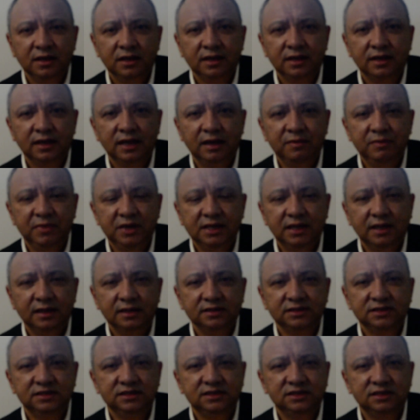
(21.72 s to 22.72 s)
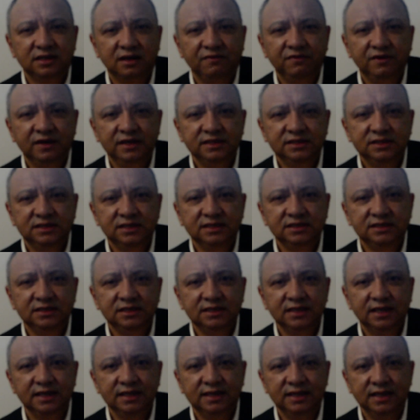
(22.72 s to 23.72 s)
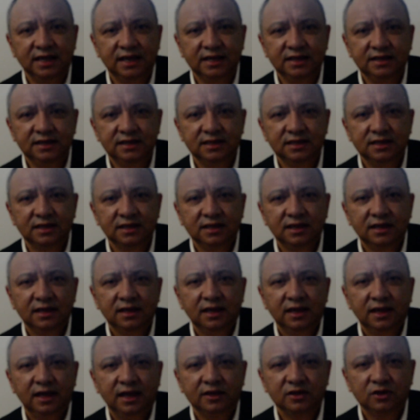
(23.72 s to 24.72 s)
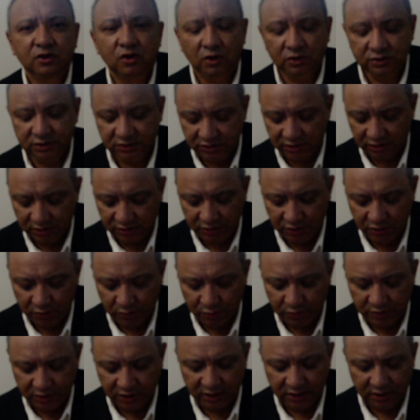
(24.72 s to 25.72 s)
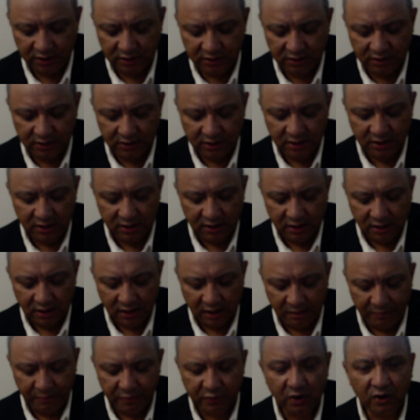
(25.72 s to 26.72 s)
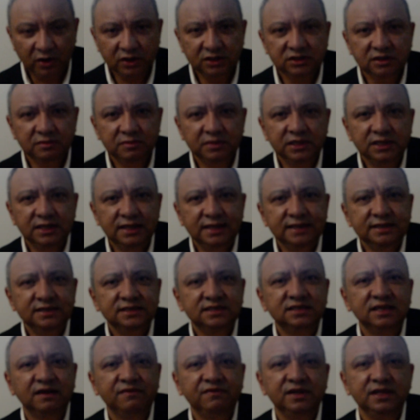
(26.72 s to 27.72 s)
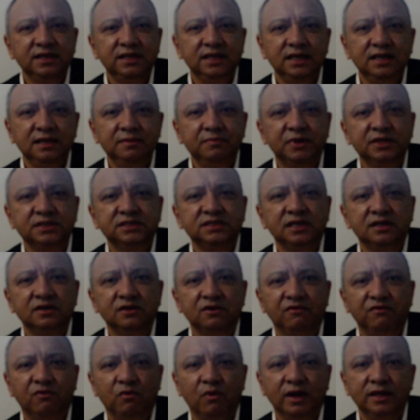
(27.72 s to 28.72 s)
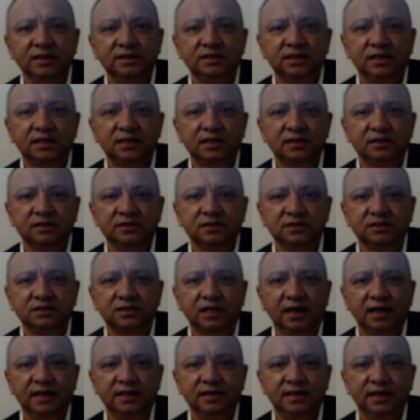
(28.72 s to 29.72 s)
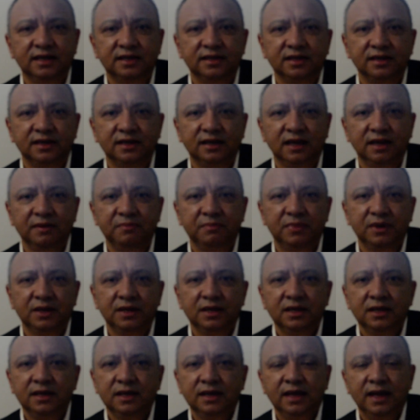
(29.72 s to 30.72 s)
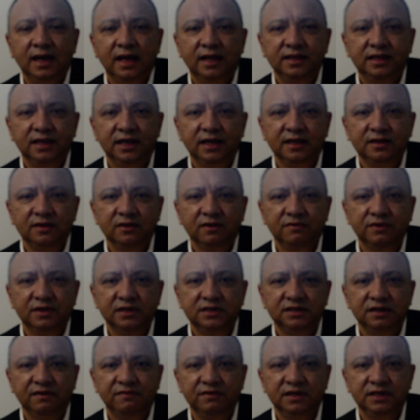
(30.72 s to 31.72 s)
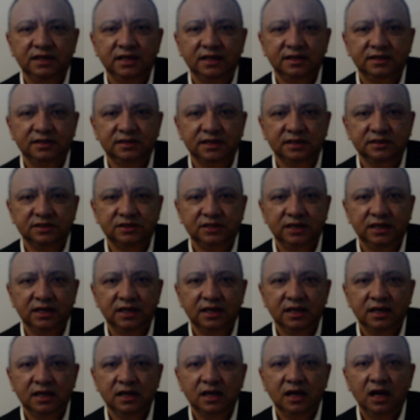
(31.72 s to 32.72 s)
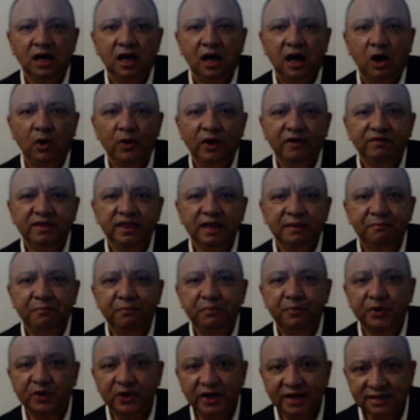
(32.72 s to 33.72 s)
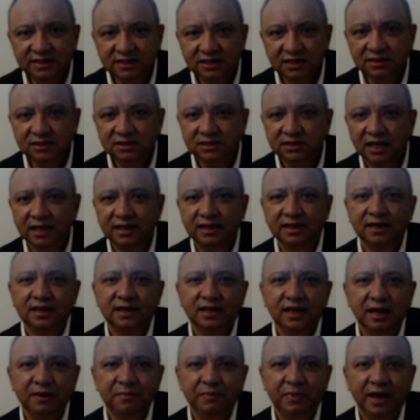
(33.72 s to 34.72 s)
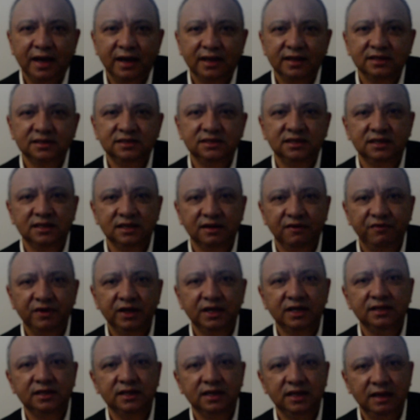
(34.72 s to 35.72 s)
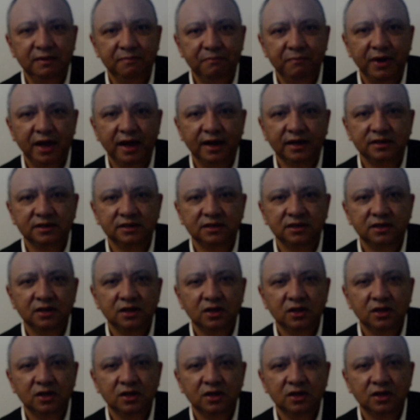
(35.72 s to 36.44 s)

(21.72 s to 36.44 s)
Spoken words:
came in roughly 1688 and constituted approximately 17% of white settler society at the Cape at the end of the 17th century. However, their presence at the Cape had a significant impact